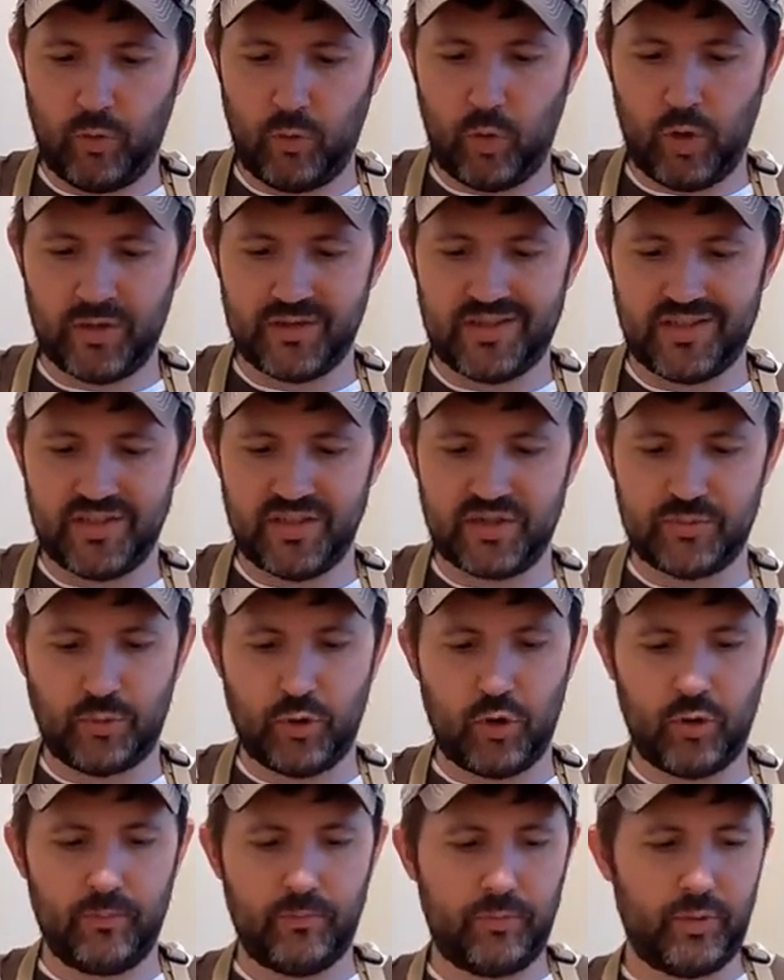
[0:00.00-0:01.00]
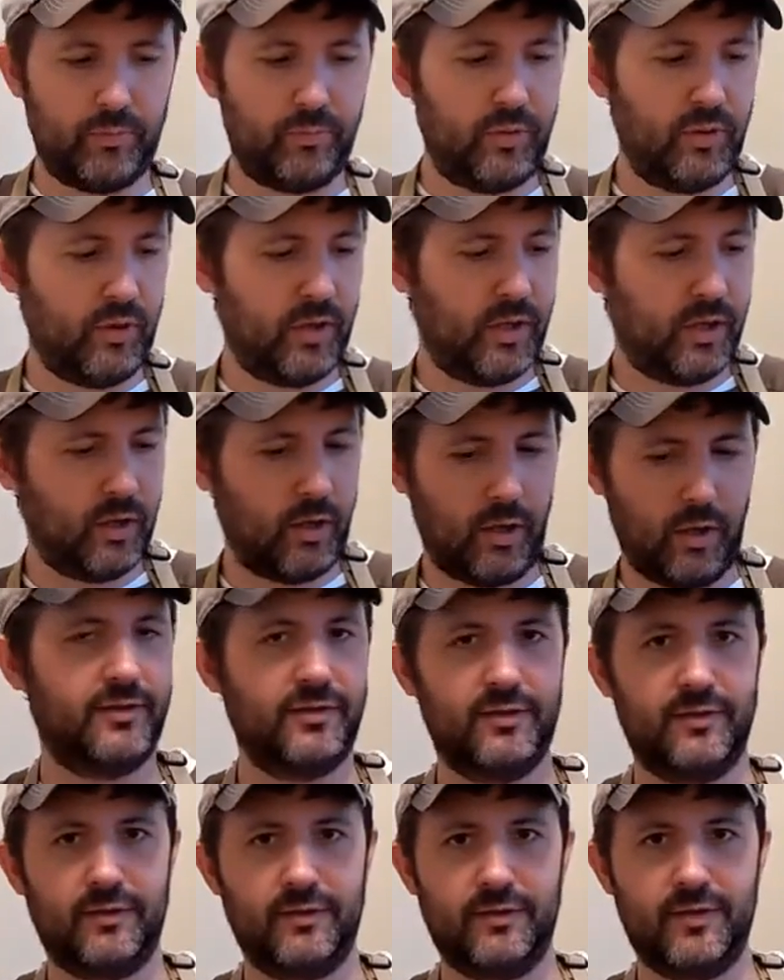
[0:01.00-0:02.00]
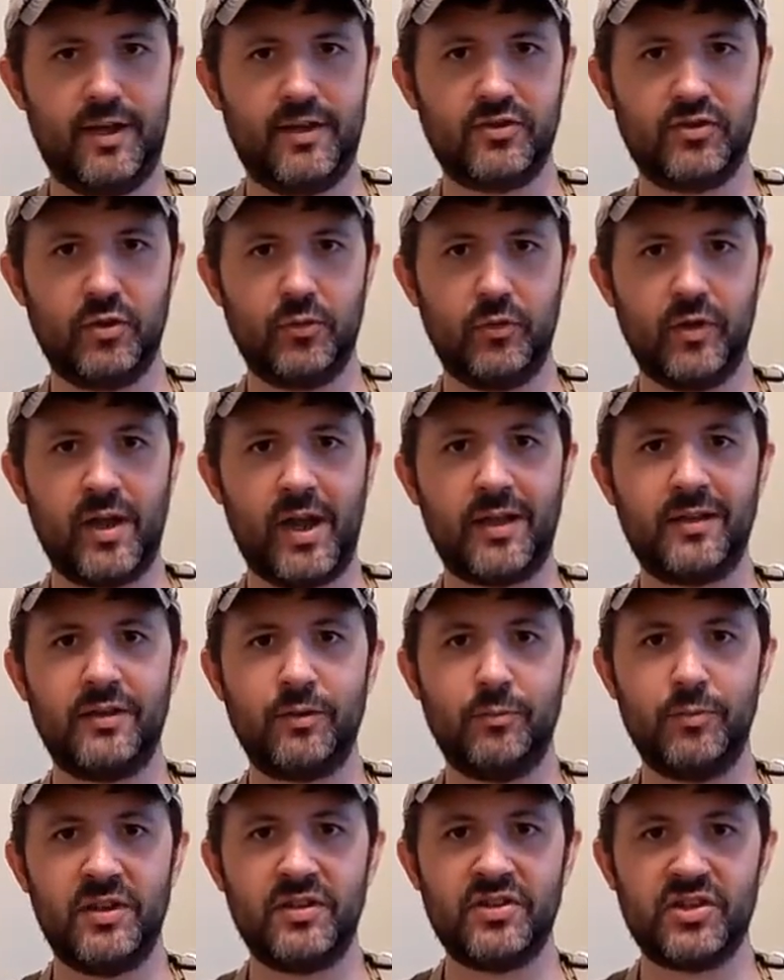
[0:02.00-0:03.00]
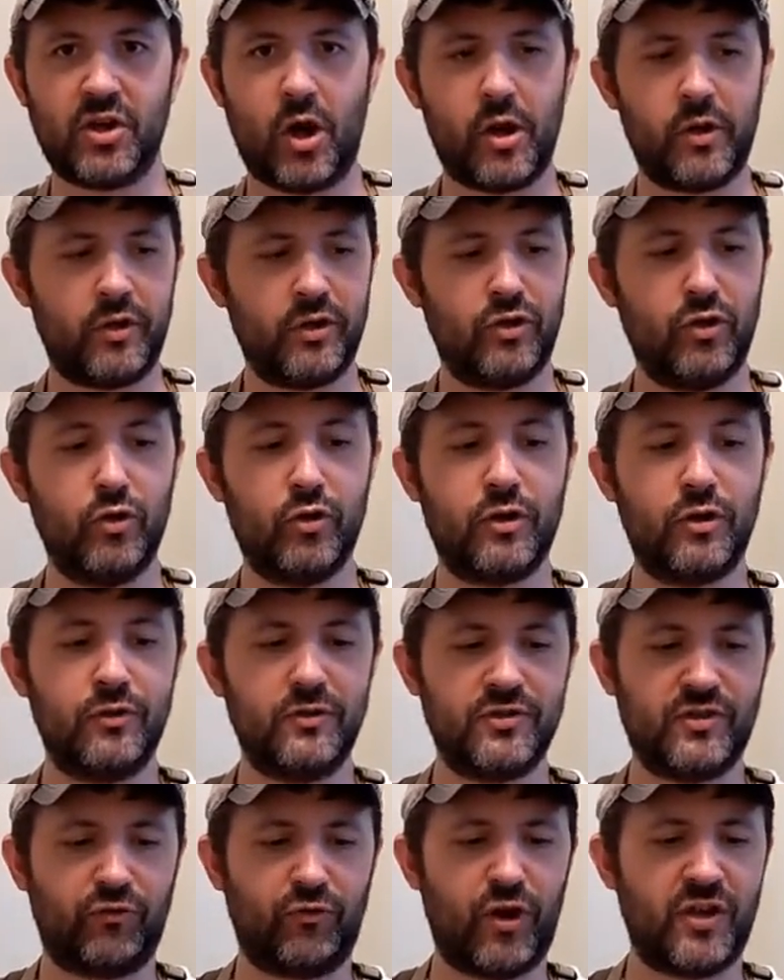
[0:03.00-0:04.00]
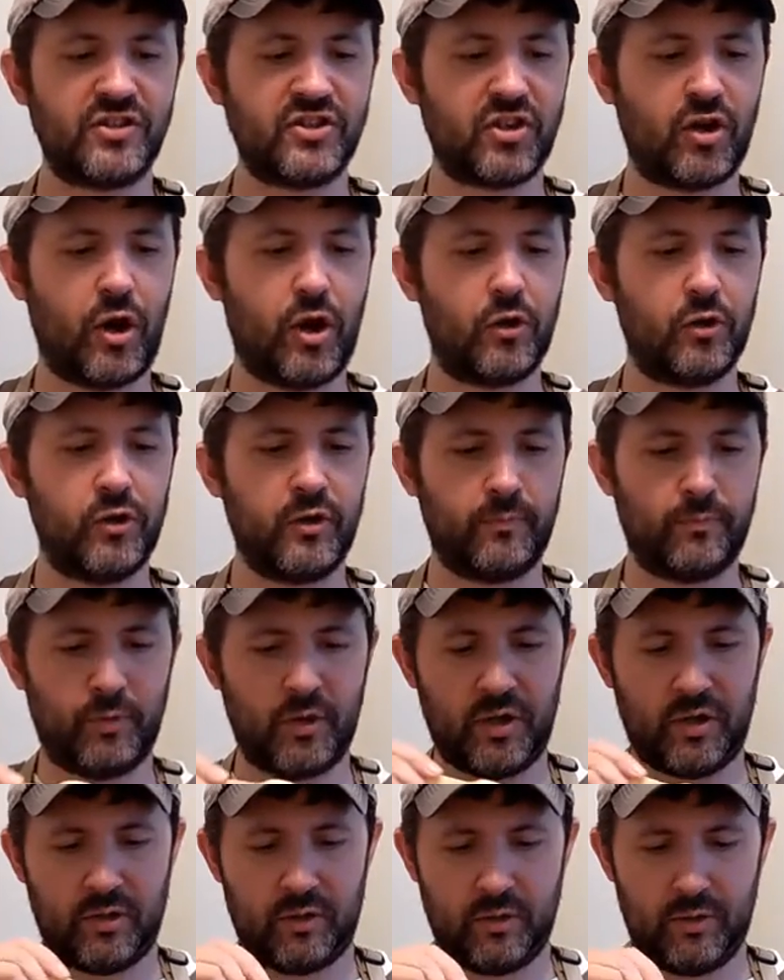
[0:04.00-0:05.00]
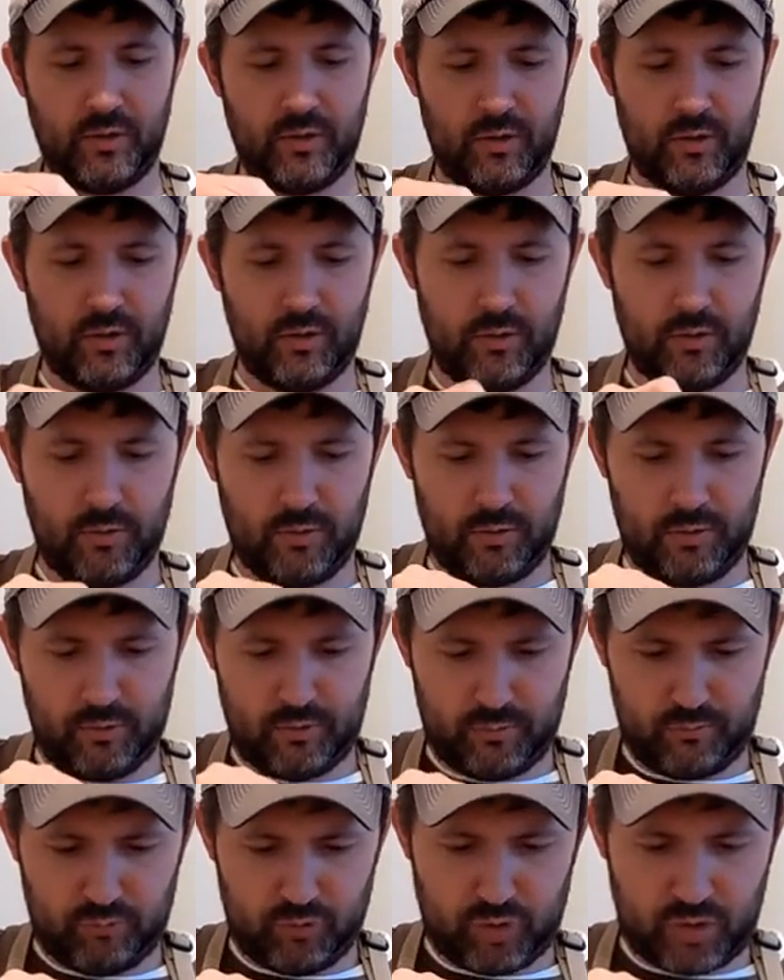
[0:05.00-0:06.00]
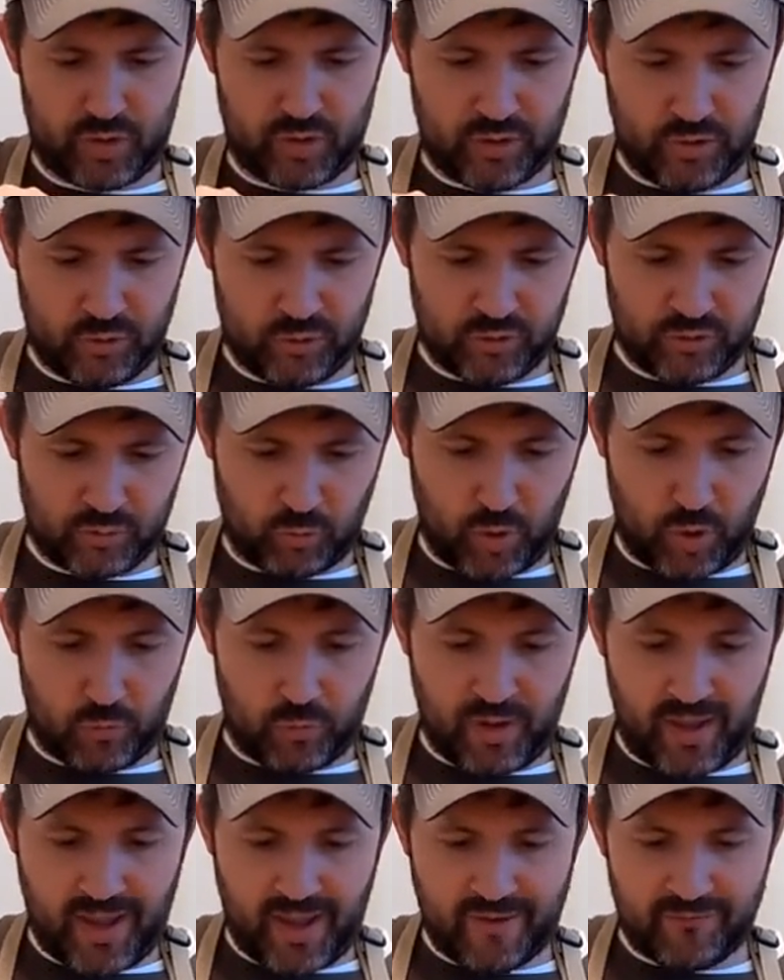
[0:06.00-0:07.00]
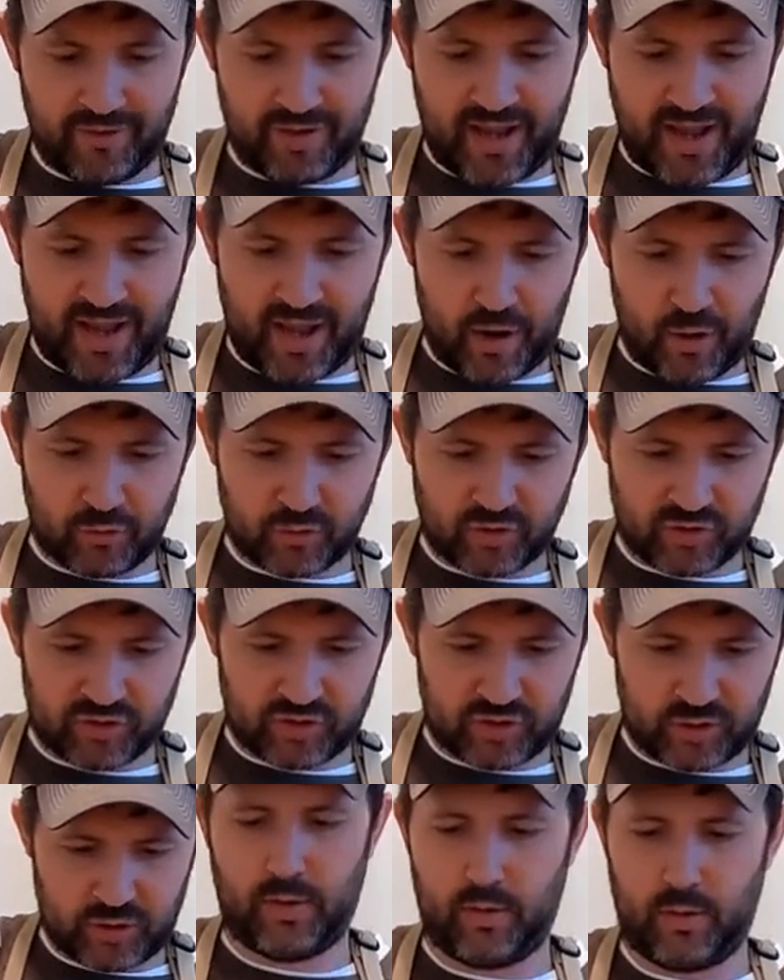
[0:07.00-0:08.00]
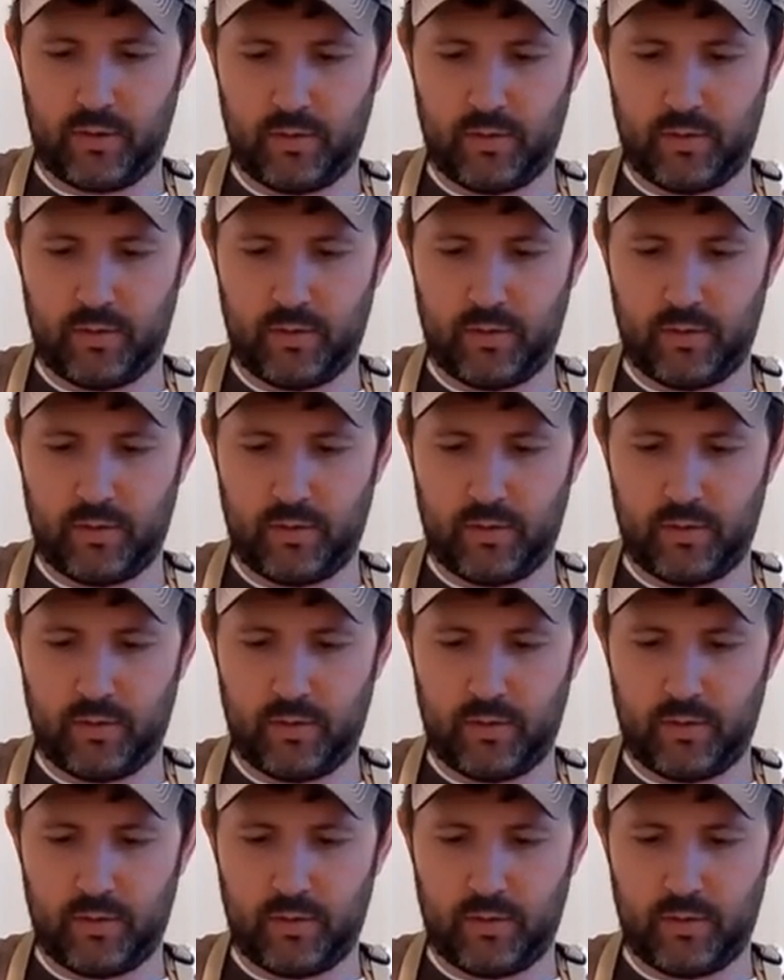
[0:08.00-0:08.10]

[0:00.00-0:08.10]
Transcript: 1 teaspoon paprika. Next one, we got the minced garlic. You can use fresh garlic, but I'm trying to use what we have in the house.